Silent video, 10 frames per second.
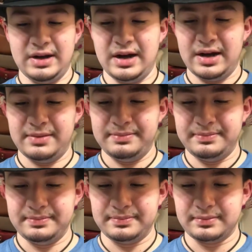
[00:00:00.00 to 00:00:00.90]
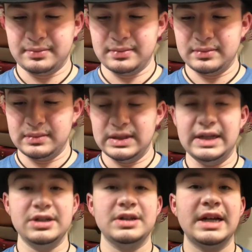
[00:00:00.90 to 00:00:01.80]

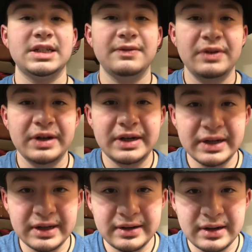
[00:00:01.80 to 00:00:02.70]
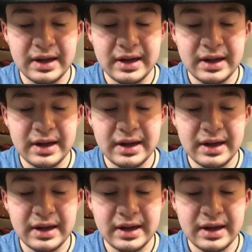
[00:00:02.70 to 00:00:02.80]
Lizard's actually very good.